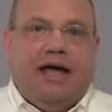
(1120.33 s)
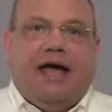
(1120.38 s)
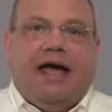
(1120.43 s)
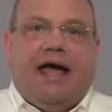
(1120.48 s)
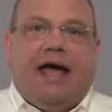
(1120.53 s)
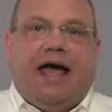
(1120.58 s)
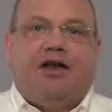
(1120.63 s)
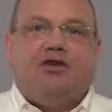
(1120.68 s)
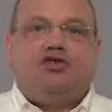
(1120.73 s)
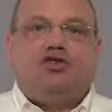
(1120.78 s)

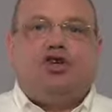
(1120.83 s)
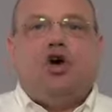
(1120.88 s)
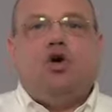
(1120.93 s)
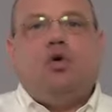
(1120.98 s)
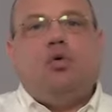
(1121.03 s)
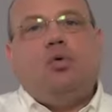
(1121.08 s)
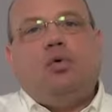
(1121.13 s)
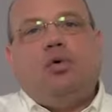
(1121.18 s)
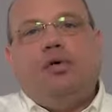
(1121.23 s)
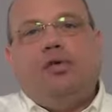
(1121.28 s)
And
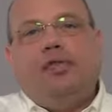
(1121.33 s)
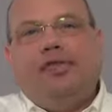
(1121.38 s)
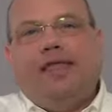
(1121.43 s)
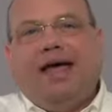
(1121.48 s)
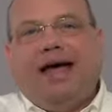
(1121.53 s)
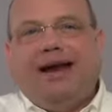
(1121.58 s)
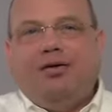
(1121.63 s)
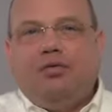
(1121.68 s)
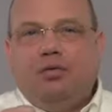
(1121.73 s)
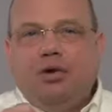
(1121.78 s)
so
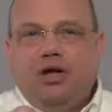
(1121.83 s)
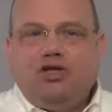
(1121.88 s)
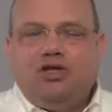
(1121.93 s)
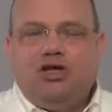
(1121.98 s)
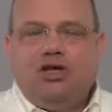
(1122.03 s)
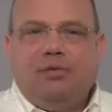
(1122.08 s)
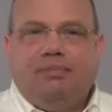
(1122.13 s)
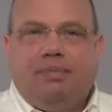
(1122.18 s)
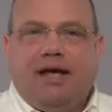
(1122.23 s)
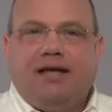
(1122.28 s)
that
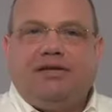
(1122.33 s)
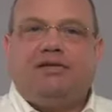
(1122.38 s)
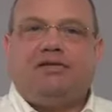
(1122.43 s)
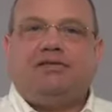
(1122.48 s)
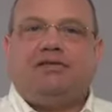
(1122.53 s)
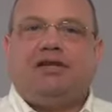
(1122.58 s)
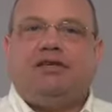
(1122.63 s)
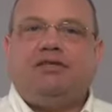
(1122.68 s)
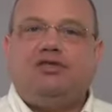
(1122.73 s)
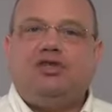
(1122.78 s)
original
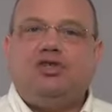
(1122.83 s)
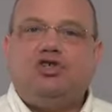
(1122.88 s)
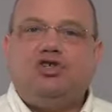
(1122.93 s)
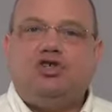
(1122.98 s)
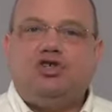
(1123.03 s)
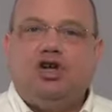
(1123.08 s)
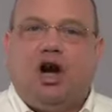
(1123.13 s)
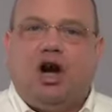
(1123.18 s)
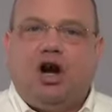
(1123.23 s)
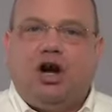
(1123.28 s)
basis is the
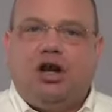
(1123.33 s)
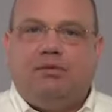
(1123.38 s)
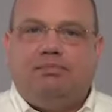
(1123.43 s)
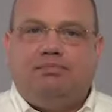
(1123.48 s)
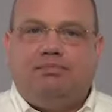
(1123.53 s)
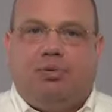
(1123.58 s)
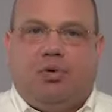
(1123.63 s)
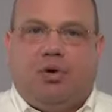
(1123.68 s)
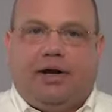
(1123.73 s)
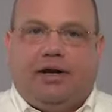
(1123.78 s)
starting
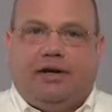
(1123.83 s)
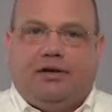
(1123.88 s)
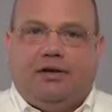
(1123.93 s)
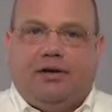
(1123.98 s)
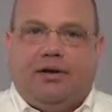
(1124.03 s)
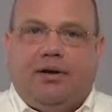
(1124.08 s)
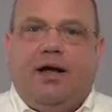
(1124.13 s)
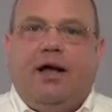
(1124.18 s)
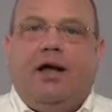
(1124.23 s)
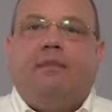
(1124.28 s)
point.
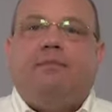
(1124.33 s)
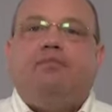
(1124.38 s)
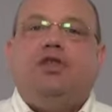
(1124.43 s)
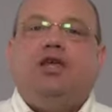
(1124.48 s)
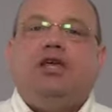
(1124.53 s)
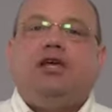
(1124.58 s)
The